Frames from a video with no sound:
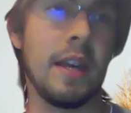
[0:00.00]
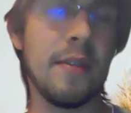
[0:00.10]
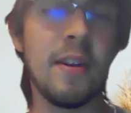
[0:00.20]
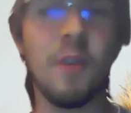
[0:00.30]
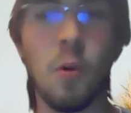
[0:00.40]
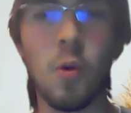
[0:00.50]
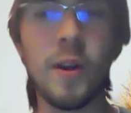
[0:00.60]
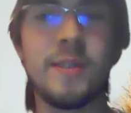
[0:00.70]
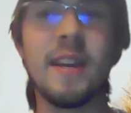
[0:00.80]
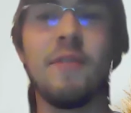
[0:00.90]
even if it
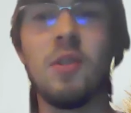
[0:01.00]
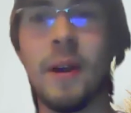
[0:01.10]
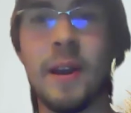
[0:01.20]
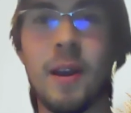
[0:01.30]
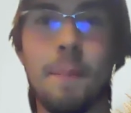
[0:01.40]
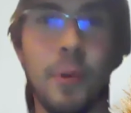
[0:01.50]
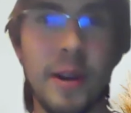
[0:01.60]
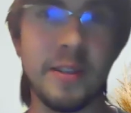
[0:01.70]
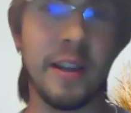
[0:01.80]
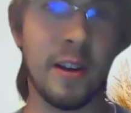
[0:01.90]
would save you money on
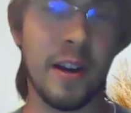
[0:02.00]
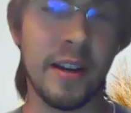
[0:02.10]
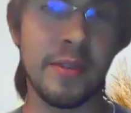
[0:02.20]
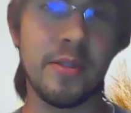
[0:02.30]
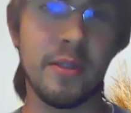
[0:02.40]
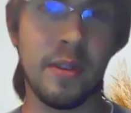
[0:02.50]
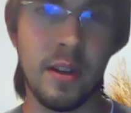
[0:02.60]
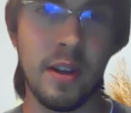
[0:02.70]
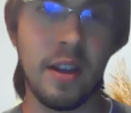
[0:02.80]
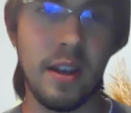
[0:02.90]
printing costs,
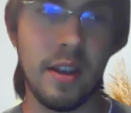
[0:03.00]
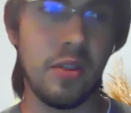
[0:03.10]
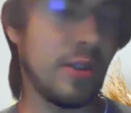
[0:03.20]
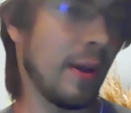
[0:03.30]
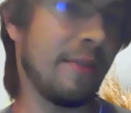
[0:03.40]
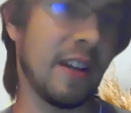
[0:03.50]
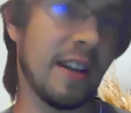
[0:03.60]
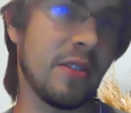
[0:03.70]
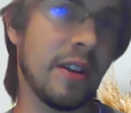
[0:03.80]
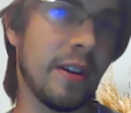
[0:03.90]
you still have to
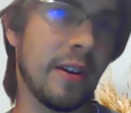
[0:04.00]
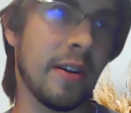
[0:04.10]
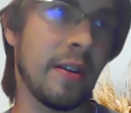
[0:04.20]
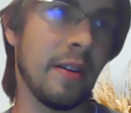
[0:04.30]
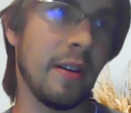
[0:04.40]
consider